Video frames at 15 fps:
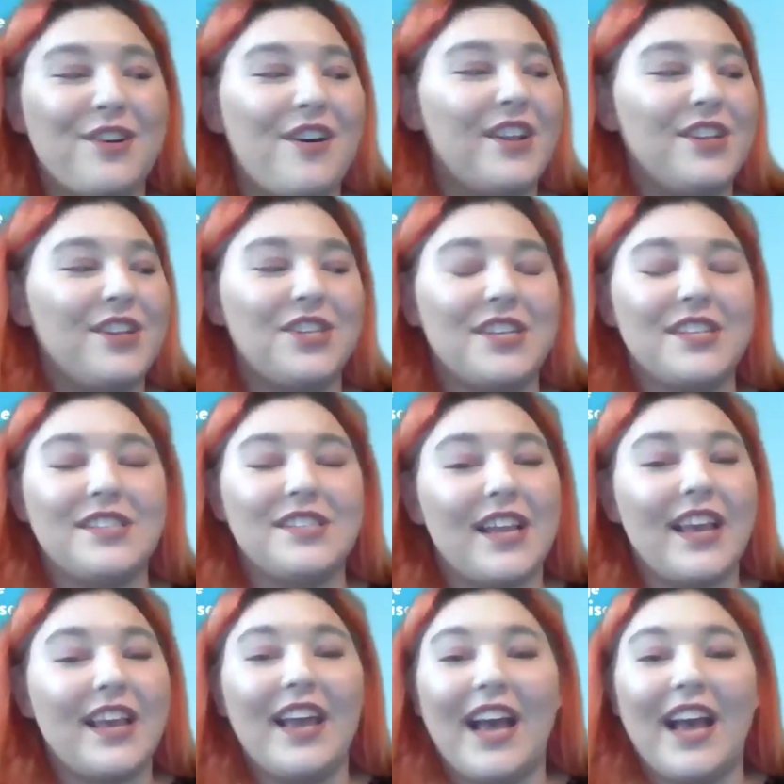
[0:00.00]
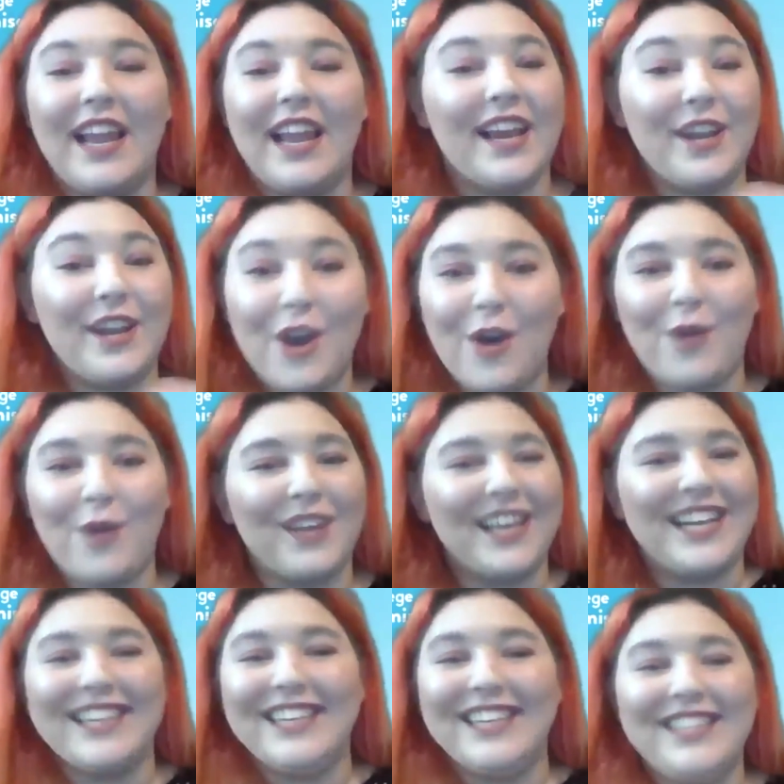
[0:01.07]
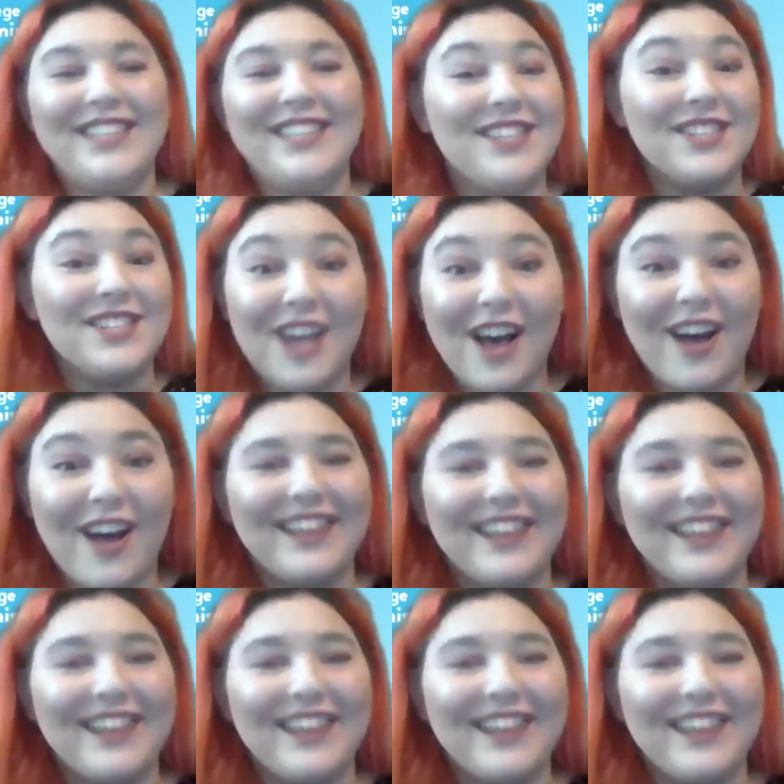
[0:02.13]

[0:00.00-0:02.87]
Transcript: And she's saying, Hella, I know. Like, duh.